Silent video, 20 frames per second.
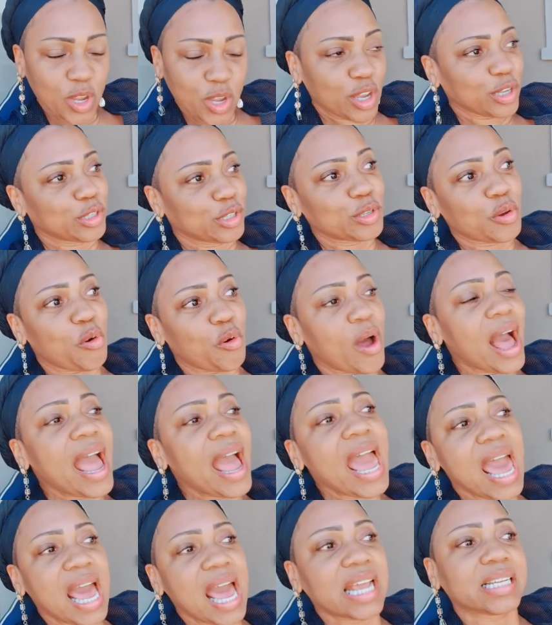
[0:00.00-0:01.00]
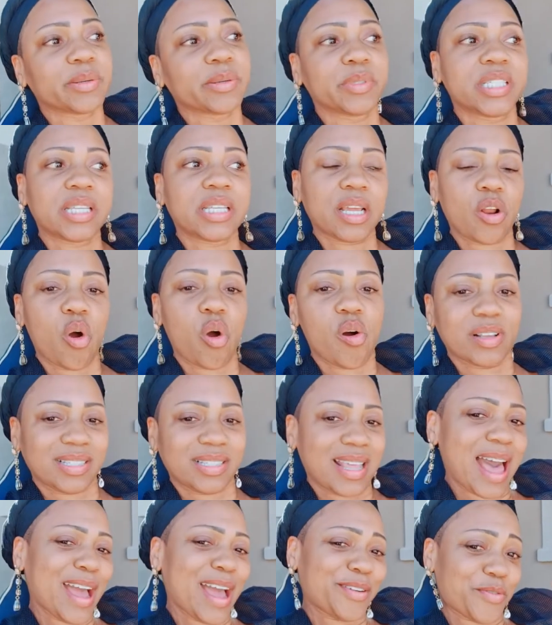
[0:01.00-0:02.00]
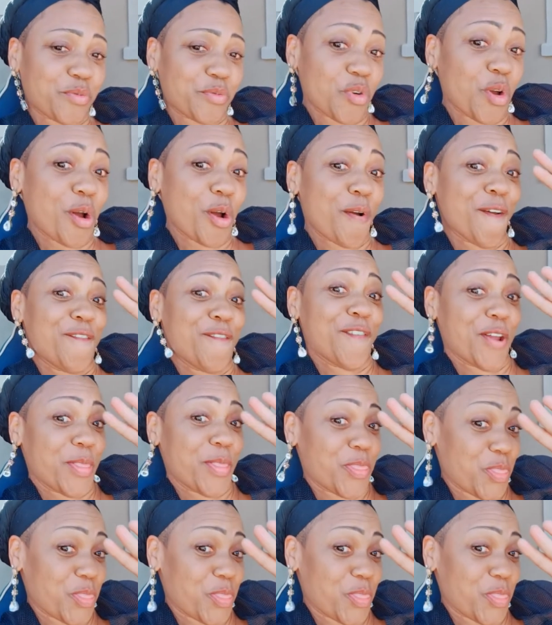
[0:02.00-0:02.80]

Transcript: So I had to sit on side the road for